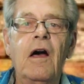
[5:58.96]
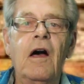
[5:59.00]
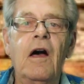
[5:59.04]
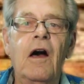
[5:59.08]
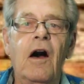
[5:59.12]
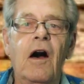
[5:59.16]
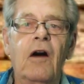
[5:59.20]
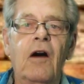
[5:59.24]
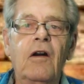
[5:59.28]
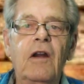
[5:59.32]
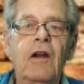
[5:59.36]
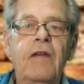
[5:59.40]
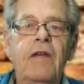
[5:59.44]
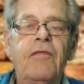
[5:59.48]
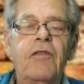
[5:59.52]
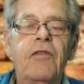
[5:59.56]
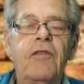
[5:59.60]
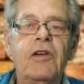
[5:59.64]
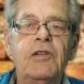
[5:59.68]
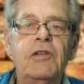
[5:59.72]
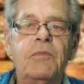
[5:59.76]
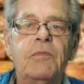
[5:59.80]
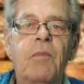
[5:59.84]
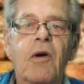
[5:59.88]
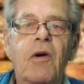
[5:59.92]
Only for
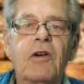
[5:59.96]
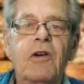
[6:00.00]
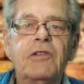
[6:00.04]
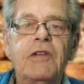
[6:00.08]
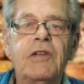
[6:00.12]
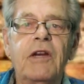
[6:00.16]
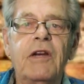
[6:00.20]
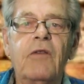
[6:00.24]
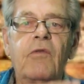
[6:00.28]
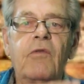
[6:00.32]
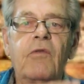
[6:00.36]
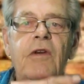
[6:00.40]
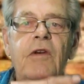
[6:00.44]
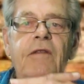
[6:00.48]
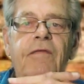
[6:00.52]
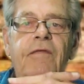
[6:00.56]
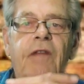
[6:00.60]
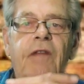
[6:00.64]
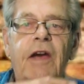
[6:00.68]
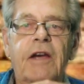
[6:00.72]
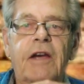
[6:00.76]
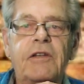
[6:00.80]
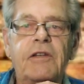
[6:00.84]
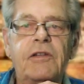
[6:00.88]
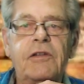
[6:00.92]
his boxing
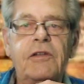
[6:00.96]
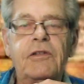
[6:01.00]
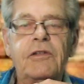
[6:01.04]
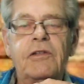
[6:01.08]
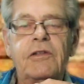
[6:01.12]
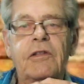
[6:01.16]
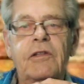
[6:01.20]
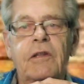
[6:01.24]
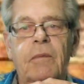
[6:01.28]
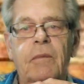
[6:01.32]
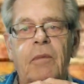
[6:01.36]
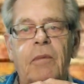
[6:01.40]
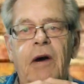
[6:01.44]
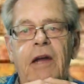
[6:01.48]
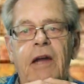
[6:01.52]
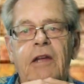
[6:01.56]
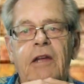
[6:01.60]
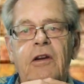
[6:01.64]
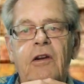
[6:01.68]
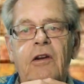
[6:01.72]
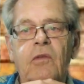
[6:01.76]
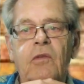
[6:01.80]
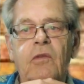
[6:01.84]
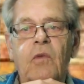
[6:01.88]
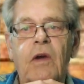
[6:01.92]
reflexes, the bite
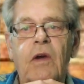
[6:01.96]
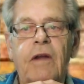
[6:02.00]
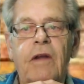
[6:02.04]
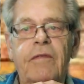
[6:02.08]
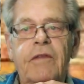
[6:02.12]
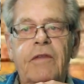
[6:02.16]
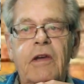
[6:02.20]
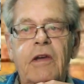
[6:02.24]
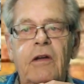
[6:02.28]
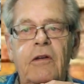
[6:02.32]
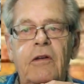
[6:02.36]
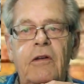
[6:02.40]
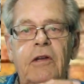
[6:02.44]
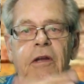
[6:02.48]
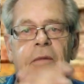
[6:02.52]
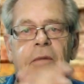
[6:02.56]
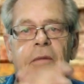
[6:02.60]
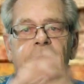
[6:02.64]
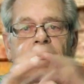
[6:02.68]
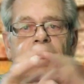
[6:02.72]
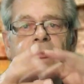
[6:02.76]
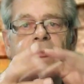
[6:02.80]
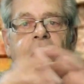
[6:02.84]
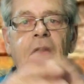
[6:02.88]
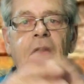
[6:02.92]
could well have killed
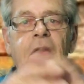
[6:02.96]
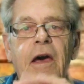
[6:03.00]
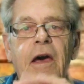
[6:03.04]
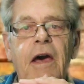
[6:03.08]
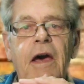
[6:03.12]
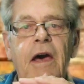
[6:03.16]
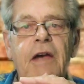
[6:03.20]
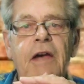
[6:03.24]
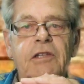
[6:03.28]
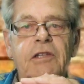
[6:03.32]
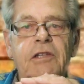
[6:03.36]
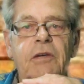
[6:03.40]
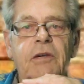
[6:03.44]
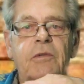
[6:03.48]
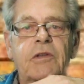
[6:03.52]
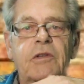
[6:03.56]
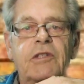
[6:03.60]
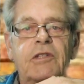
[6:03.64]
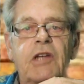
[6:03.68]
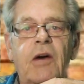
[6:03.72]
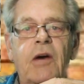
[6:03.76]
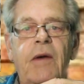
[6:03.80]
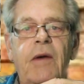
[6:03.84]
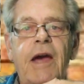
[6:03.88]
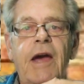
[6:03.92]
him, as there was
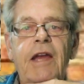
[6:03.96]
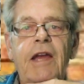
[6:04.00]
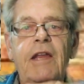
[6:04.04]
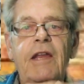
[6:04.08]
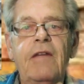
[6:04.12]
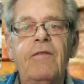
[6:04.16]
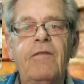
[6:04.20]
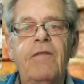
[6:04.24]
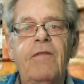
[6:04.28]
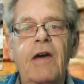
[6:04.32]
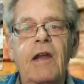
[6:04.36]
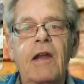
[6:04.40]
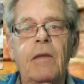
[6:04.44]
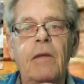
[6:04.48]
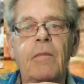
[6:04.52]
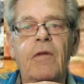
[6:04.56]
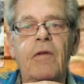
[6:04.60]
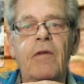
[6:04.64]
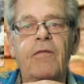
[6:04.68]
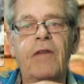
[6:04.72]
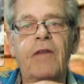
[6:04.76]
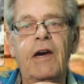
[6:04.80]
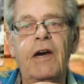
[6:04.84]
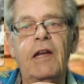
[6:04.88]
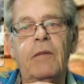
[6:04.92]
no anti-venom
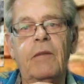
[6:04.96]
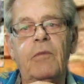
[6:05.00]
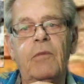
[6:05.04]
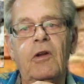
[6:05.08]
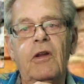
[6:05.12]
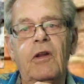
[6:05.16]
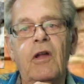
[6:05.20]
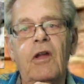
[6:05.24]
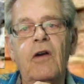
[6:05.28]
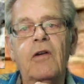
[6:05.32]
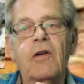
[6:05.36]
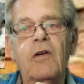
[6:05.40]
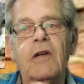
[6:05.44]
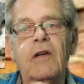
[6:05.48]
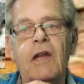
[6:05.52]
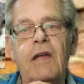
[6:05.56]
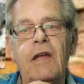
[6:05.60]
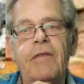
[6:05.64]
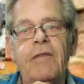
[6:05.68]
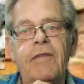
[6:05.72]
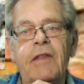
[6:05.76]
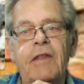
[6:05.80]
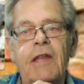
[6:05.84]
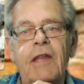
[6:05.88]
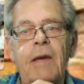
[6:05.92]
available locally
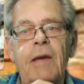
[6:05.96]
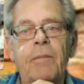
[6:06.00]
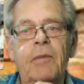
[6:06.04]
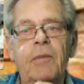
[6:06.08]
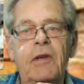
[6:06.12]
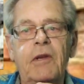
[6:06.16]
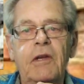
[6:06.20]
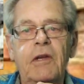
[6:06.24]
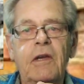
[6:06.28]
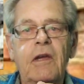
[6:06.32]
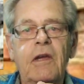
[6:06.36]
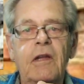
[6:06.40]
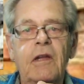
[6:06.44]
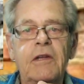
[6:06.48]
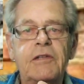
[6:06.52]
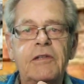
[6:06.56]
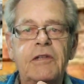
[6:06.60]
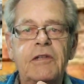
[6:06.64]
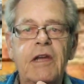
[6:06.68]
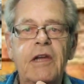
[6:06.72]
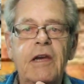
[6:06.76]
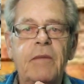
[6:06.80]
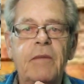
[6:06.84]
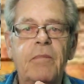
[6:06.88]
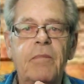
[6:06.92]
for that particular
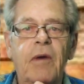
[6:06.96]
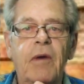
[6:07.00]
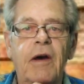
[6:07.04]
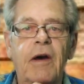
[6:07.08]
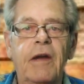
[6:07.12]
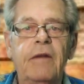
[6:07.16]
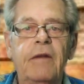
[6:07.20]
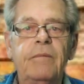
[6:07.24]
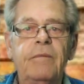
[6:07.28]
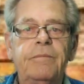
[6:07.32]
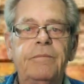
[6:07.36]
snake bite.